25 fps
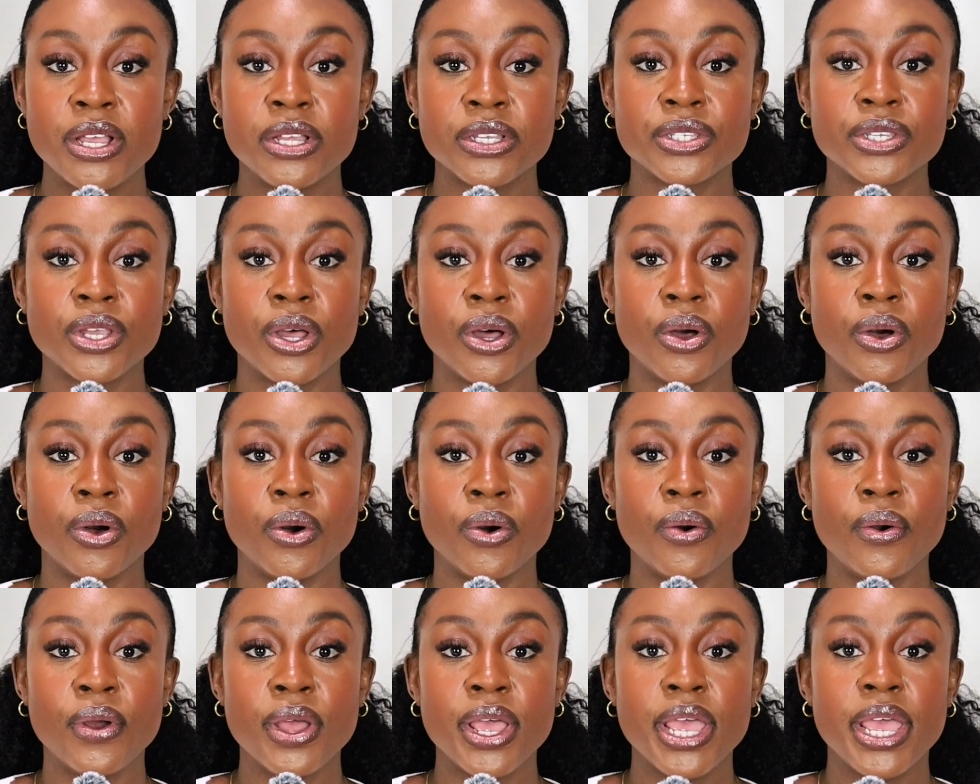
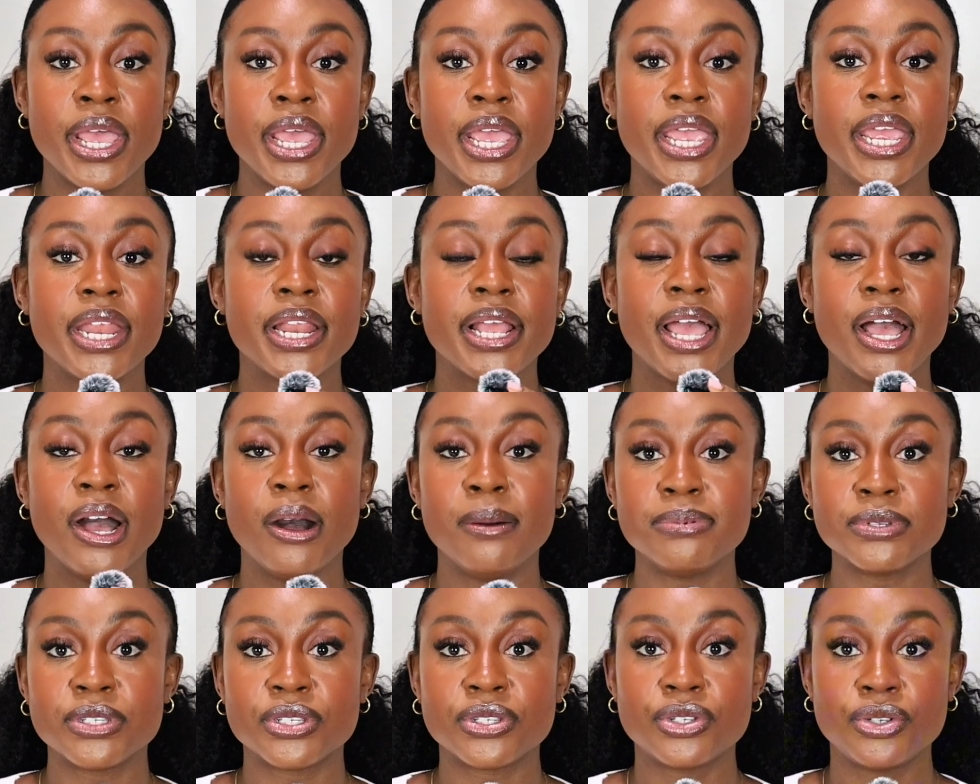So it
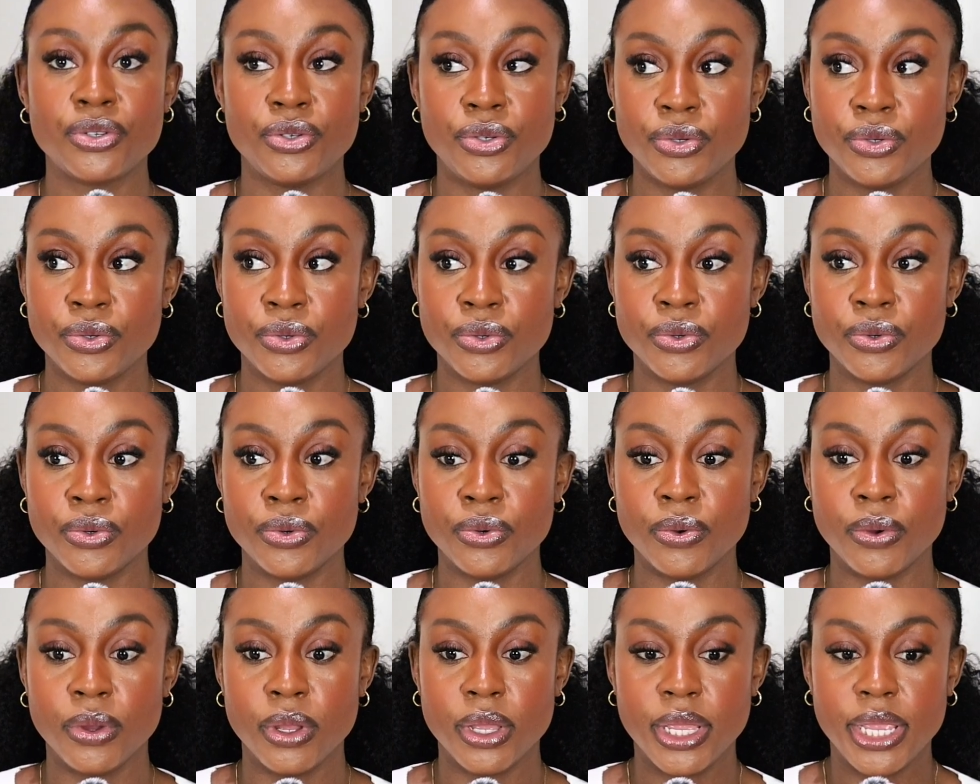helps
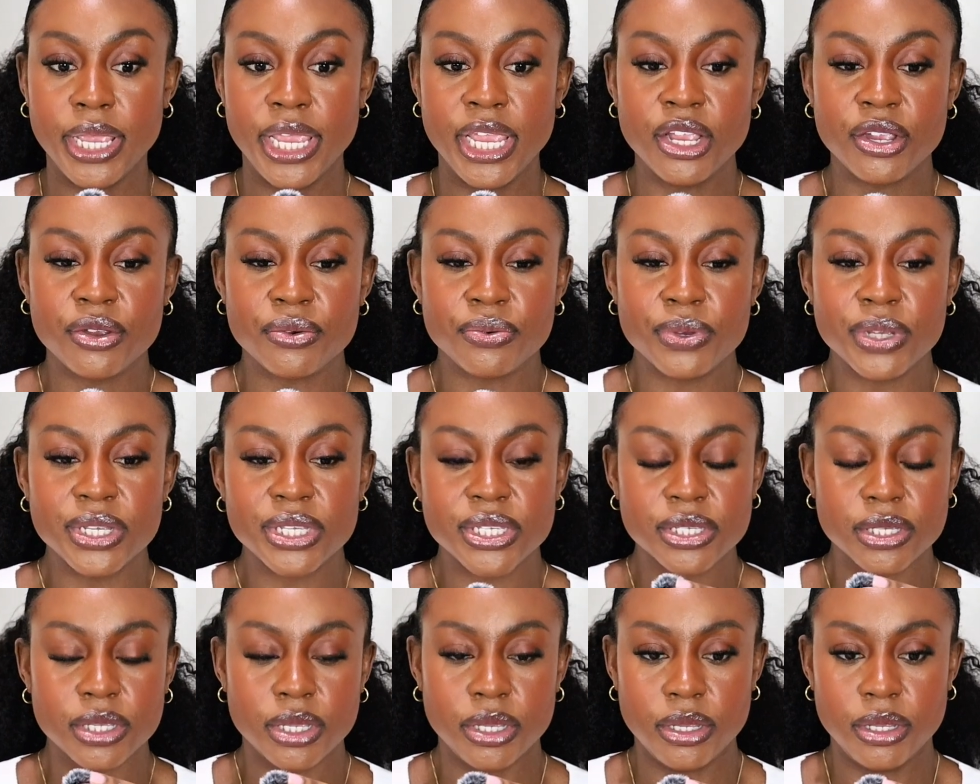to
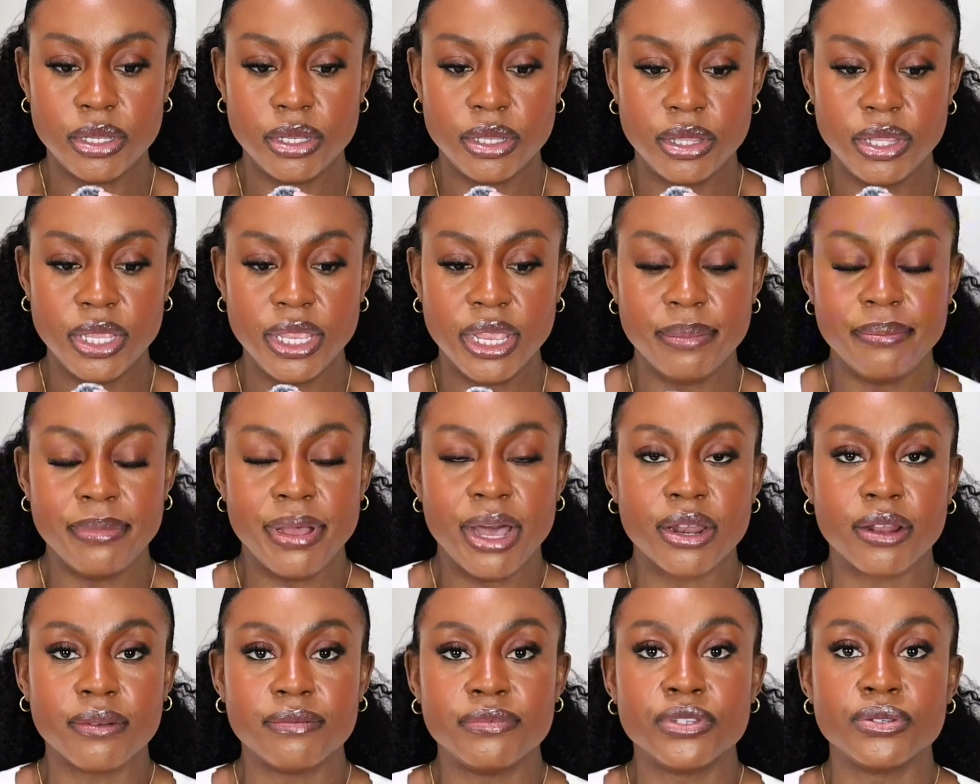increase the
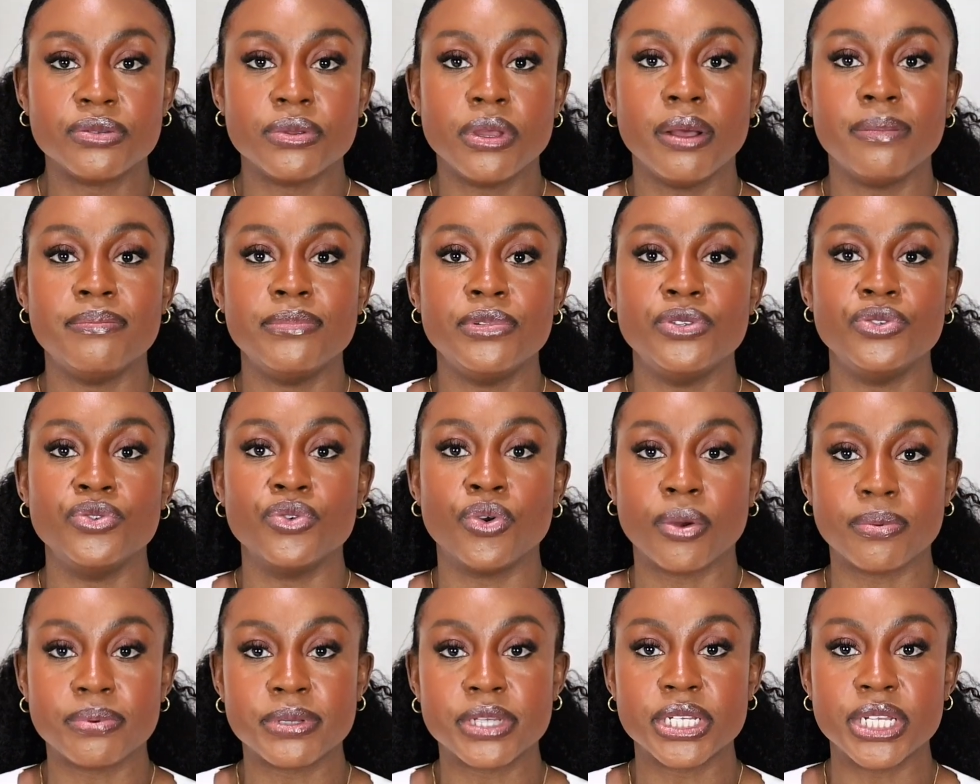amount of
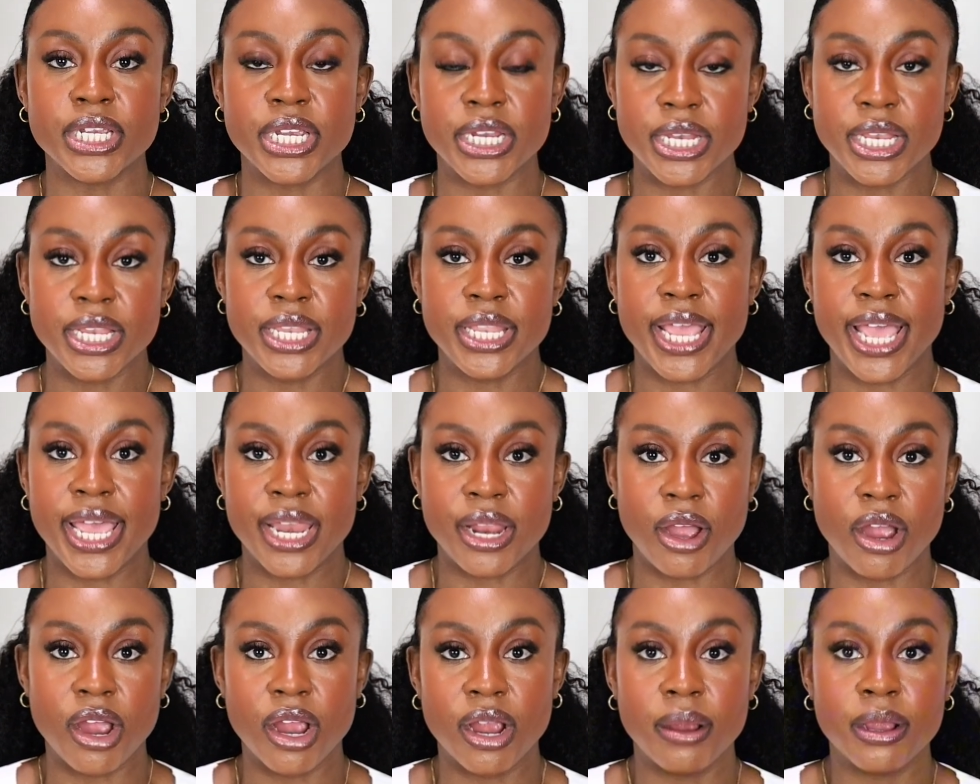absorption
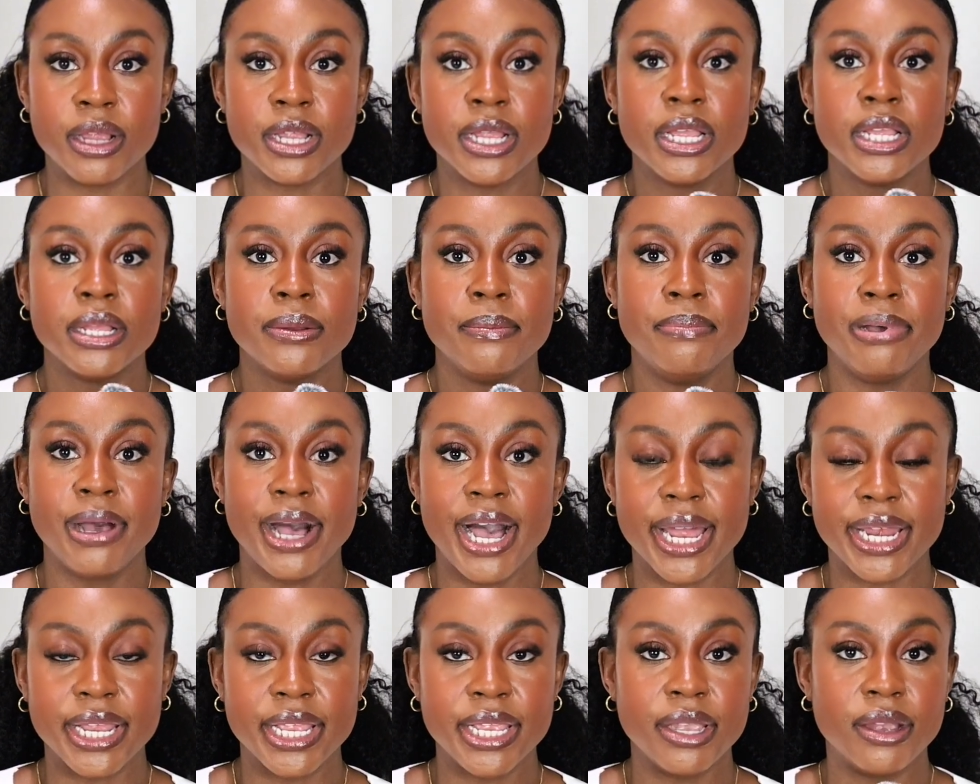that our
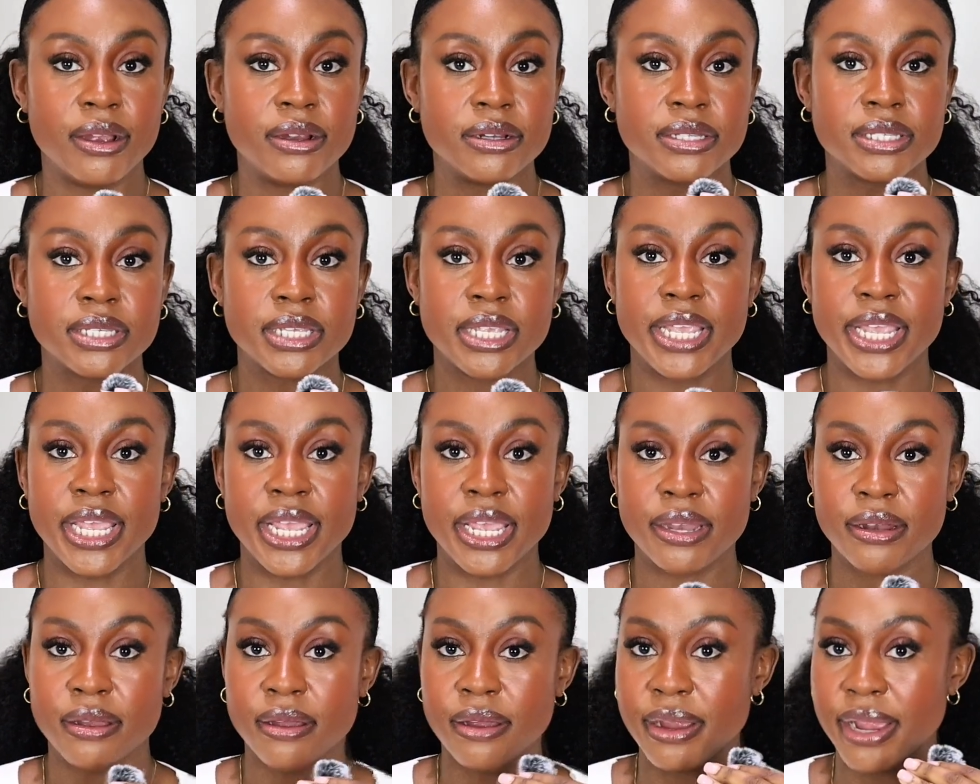body, our
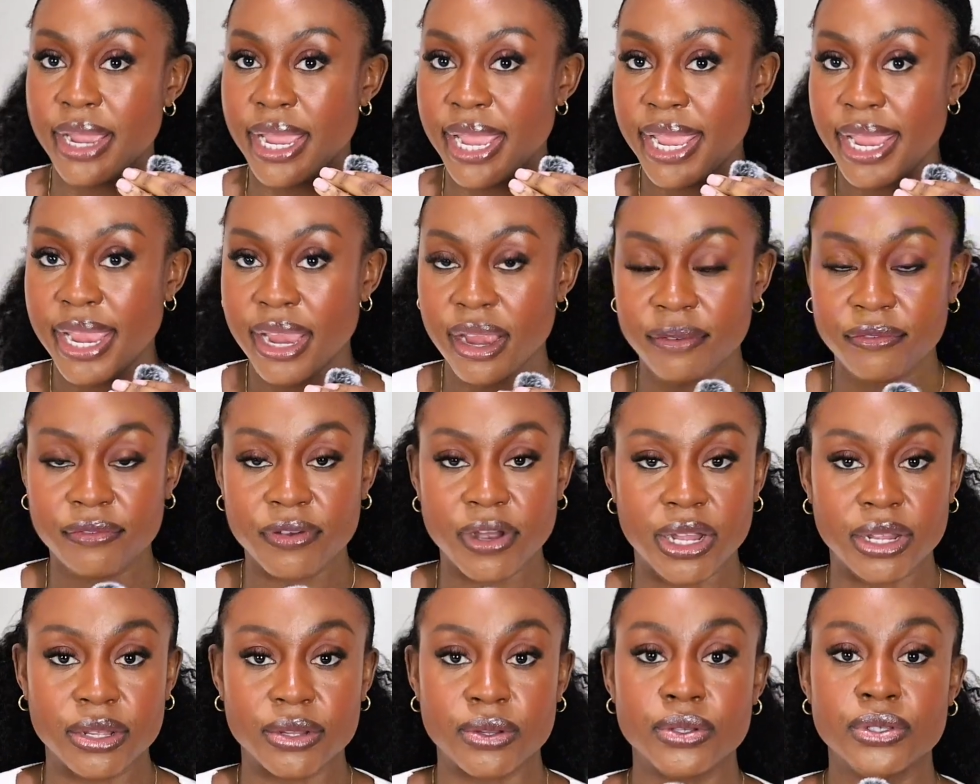skin, our hair
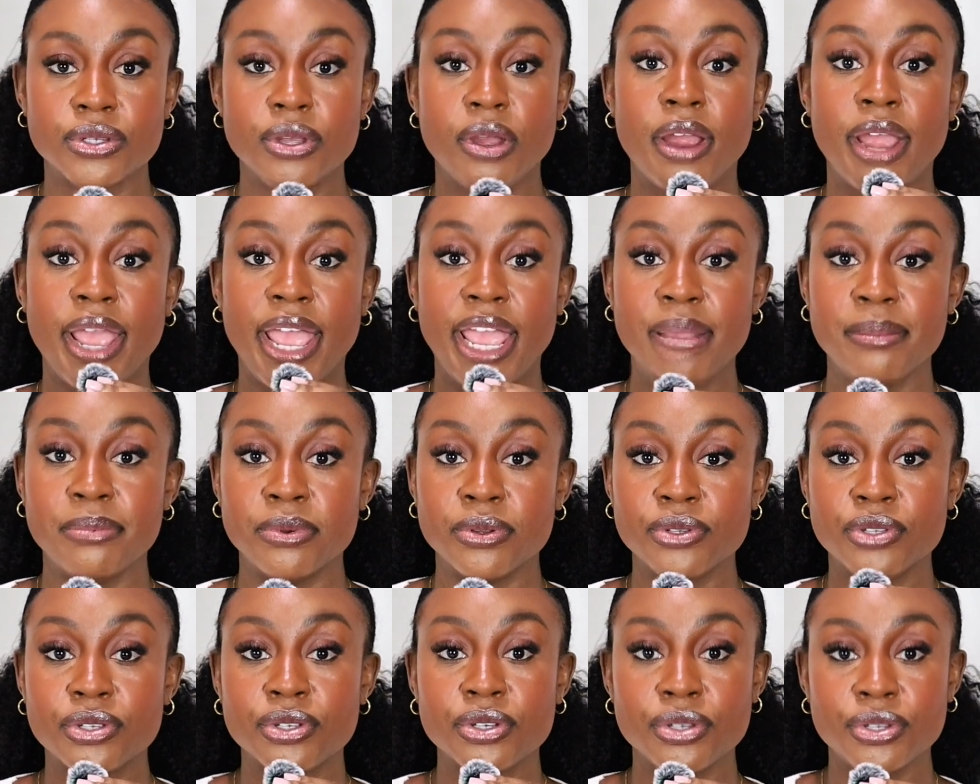follicles are
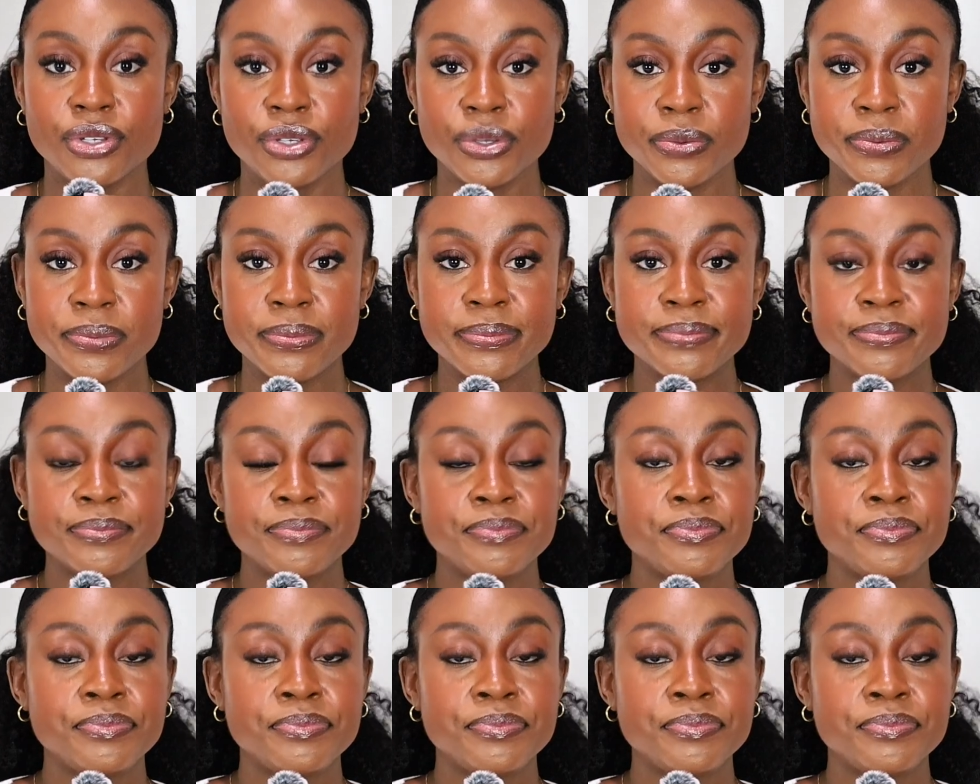able to do.